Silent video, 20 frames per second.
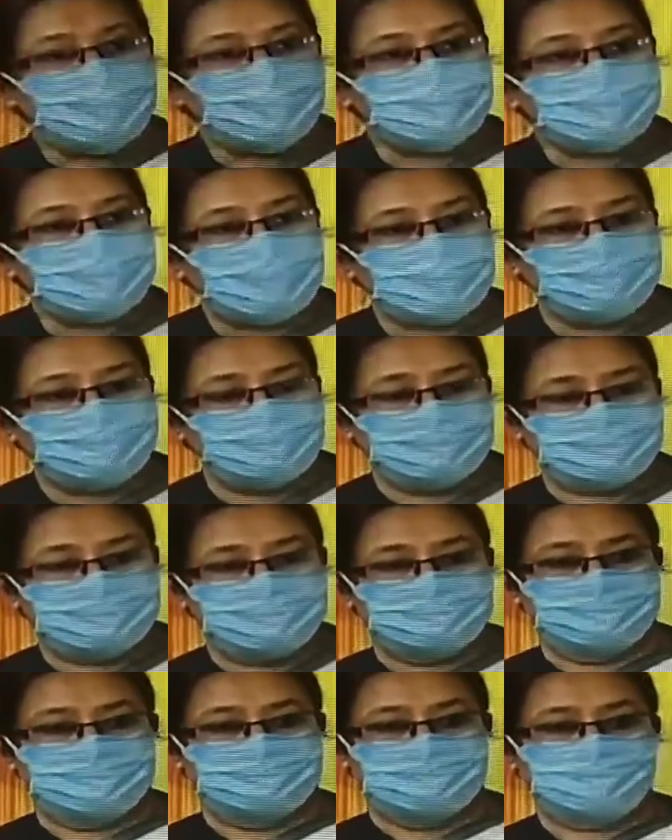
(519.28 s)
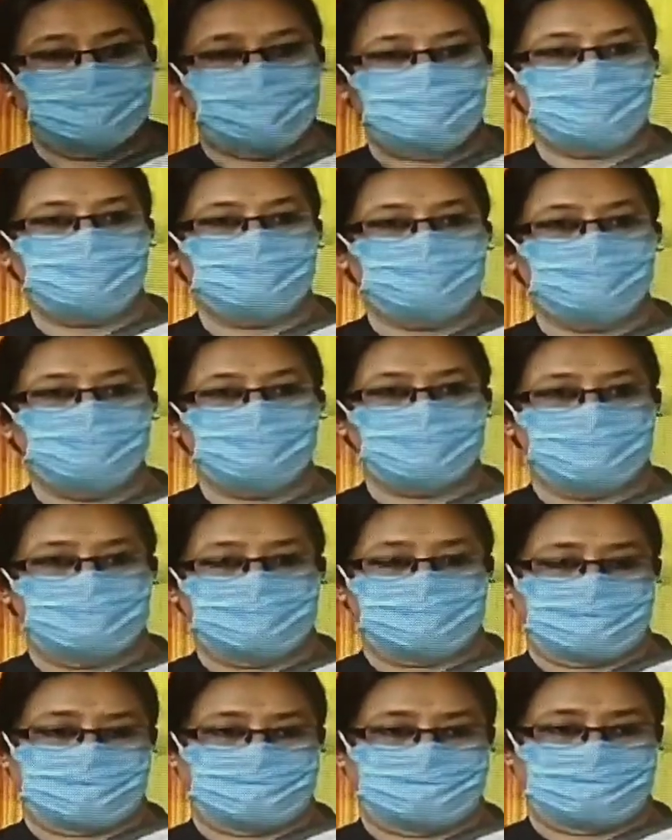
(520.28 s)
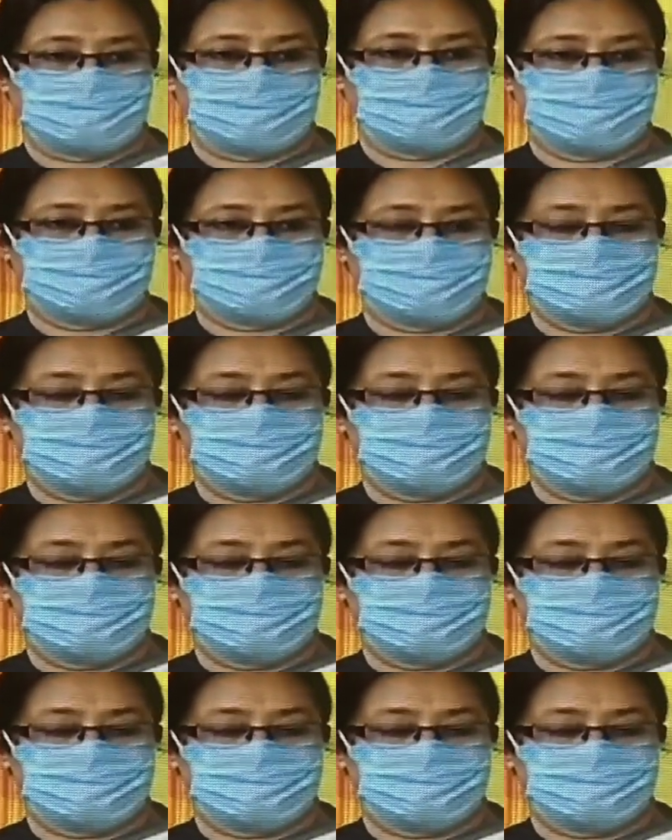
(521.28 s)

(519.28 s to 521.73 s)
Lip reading: are covered for proposal writing.